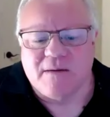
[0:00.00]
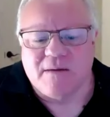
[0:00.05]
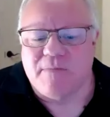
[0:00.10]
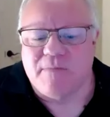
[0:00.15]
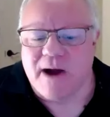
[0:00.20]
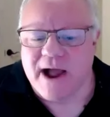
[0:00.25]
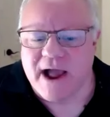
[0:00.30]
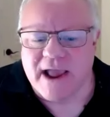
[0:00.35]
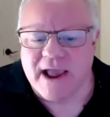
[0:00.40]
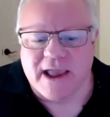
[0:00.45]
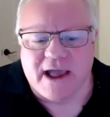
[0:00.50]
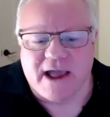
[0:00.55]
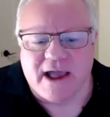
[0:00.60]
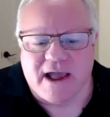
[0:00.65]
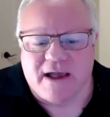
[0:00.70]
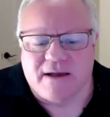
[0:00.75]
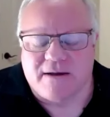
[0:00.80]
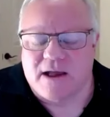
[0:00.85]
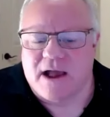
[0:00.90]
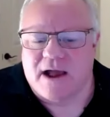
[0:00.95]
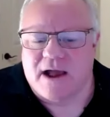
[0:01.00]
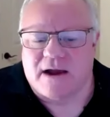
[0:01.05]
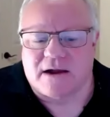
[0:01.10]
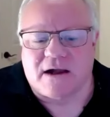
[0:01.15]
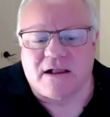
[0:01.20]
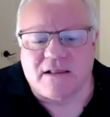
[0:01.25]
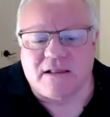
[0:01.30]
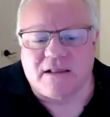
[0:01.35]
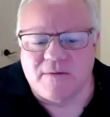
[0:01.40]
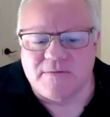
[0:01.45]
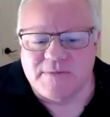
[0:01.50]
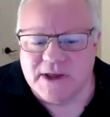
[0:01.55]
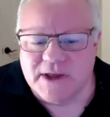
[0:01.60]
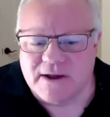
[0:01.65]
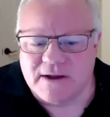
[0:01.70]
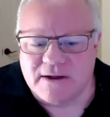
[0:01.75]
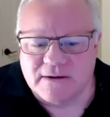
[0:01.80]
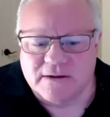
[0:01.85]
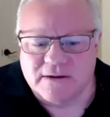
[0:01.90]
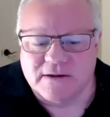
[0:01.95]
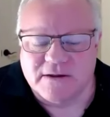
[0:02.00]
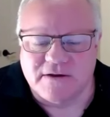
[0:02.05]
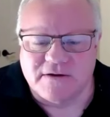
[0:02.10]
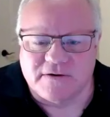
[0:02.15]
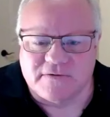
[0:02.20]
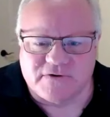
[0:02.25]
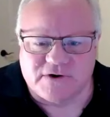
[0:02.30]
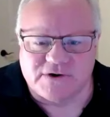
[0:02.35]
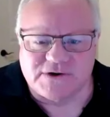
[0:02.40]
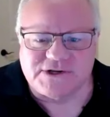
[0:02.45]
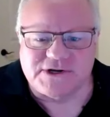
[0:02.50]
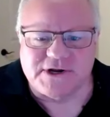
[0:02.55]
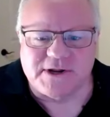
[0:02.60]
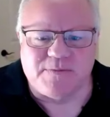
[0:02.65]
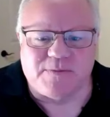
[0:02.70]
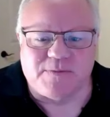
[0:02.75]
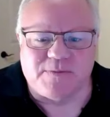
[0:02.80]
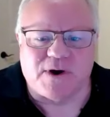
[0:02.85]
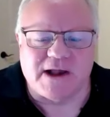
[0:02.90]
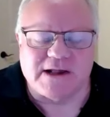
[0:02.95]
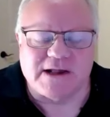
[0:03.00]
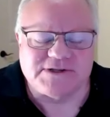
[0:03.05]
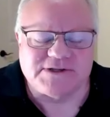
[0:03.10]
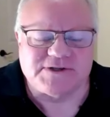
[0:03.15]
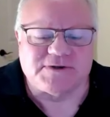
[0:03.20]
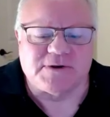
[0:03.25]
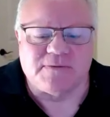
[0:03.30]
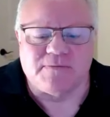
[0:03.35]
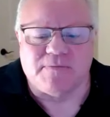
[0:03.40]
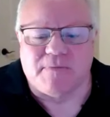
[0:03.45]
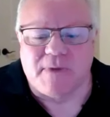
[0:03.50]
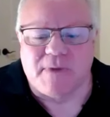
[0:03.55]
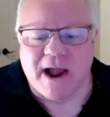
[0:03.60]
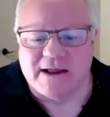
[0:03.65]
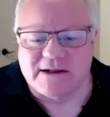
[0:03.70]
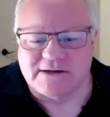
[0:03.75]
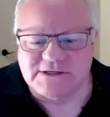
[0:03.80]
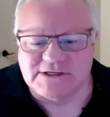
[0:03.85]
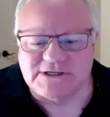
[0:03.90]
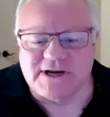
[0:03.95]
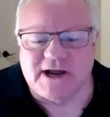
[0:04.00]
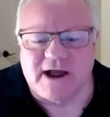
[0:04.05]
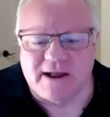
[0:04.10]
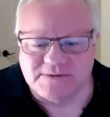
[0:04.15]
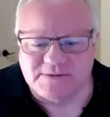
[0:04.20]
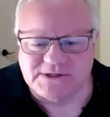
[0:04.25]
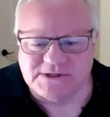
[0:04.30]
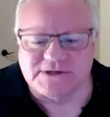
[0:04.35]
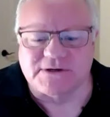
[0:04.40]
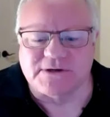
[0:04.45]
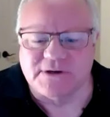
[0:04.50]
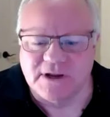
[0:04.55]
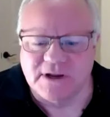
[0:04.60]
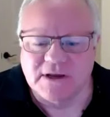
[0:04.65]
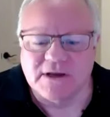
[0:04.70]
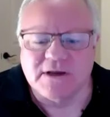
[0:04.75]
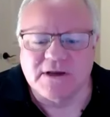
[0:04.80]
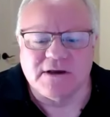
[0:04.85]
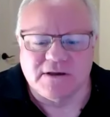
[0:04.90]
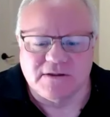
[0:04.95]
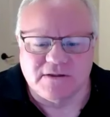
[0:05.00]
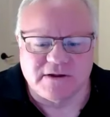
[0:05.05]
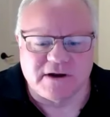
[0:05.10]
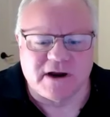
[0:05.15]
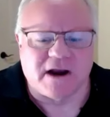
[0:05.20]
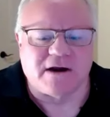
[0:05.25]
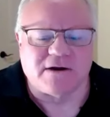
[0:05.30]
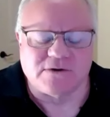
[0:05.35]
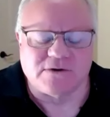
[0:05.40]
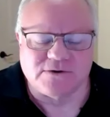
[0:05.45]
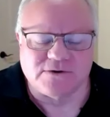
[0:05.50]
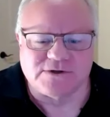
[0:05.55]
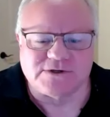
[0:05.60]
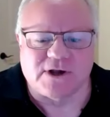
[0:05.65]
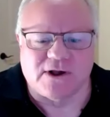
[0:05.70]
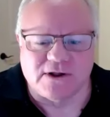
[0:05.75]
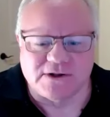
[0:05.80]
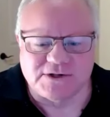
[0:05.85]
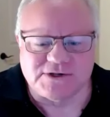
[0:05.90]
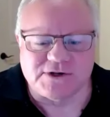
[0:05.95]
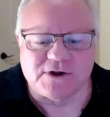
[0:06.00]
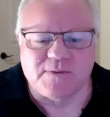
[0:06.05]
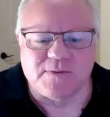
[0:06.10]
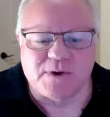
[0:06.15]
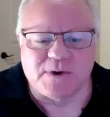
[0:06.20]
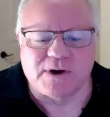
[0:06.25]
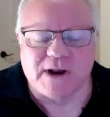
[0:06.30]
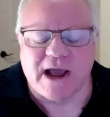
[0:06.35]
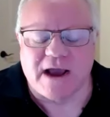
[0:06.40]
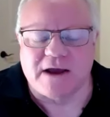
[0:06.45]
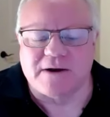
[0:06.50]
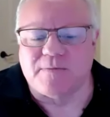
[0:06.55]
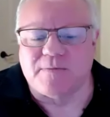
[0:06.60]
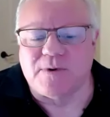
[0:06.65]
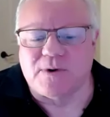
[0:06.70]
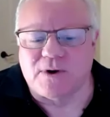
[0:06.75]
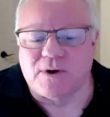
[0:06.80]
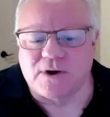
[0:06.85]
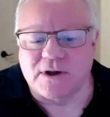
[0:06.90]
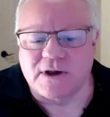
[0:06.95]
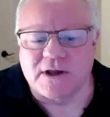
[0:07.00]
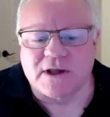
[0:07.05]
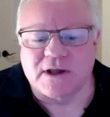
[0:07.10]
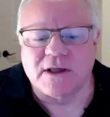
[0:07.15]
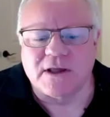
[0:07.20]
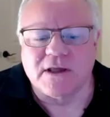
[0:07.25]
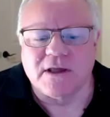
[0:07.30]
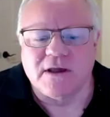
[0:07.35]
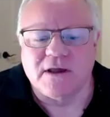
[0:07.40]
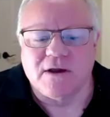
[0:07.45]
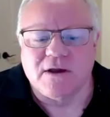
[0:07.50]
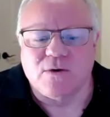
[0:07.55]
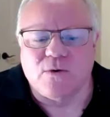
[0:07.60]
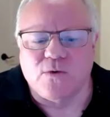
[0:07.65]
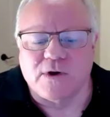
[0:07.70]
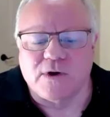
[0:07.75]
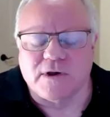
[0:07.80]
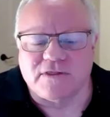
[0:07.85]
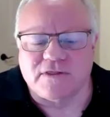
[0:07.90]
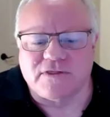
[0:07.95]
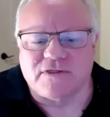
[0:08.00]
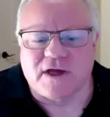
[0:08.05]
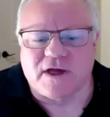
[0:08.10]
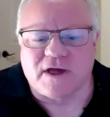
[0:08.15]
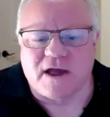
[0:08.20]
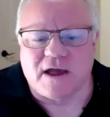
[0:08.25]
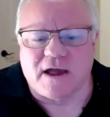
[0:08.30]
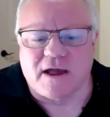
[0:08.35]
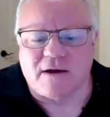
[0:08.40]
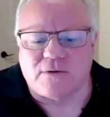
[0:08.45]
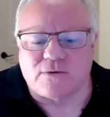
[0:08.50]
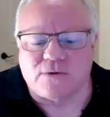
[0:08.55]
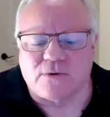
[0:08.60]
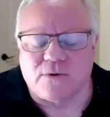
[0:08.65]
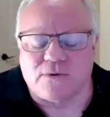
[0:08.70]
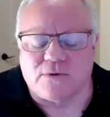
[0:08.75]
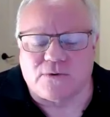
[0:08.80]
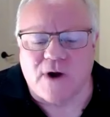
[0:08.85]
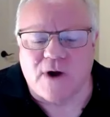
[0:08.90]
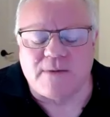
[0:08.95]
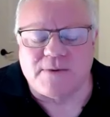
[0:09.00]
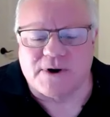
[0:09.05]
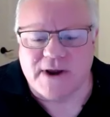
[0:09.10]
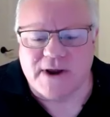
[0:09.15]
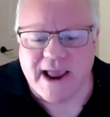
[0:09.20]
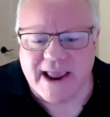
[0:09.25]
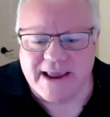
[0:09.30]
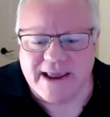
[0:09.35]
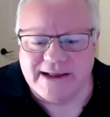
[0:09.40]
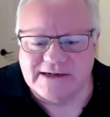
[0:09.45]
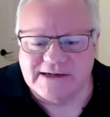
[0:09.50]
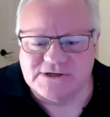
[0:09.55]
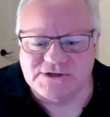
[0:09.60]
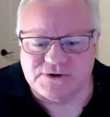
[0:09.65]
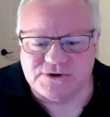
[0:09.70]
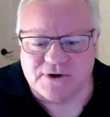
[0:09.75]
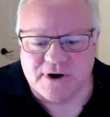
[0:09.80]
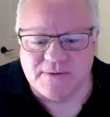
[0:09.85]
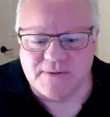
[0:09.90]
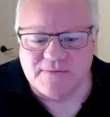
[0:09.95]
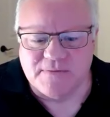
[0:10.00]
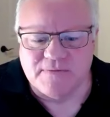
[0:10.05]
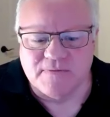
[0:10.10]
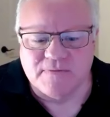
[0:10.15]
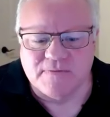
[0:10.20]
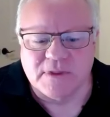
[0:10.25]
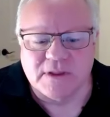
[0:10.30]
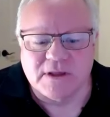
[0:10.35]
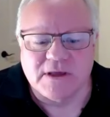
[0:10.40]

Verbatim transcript: by Columbia University Press, Miles Thompson there, who's also put out a book with Robert Hagstrom.